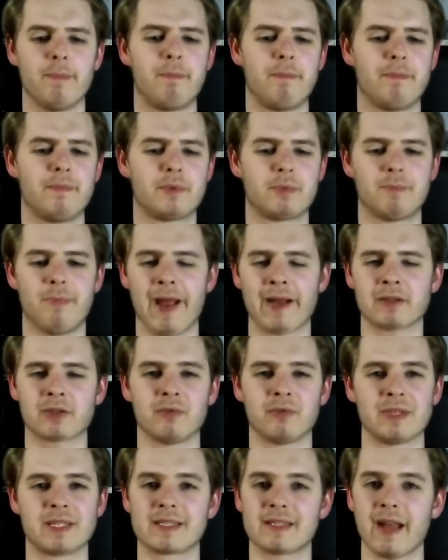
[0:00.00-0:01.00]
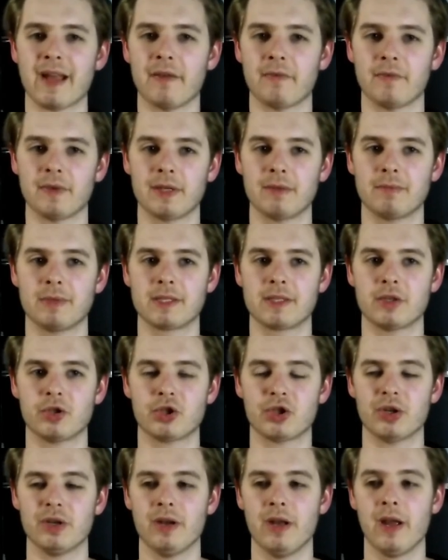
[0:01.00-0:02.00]
back to a staffing
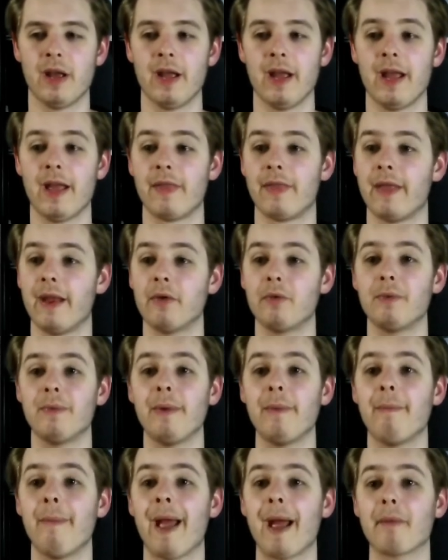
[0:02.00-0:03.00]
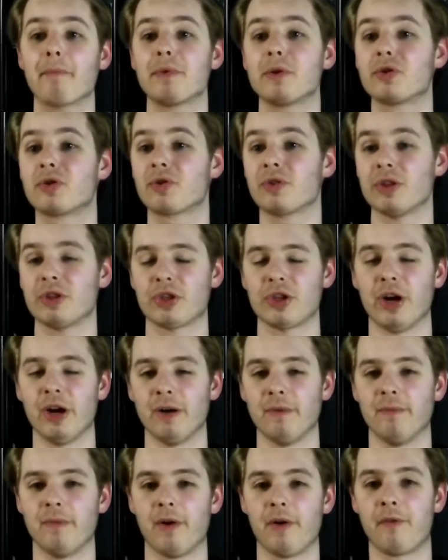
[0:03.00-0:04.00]
position, that it would be Matt Patricia,
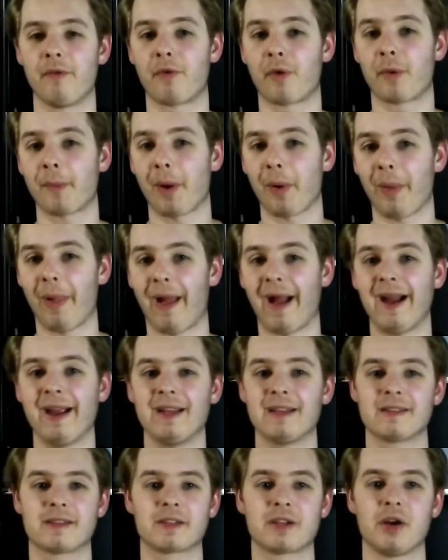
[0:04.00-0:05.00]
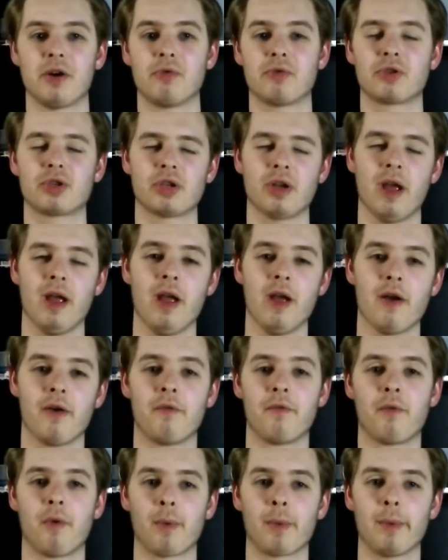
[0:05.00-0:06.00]
former Lions coach,
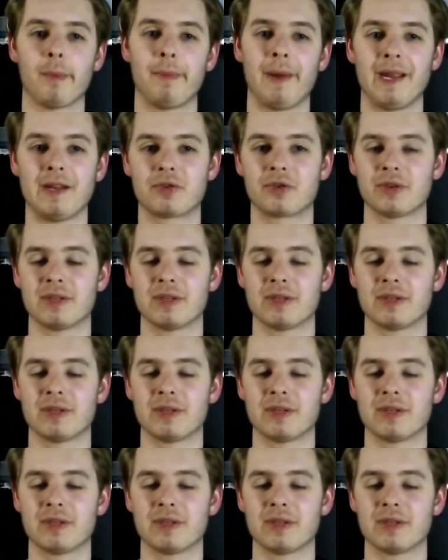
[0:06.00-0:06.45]
former Patriots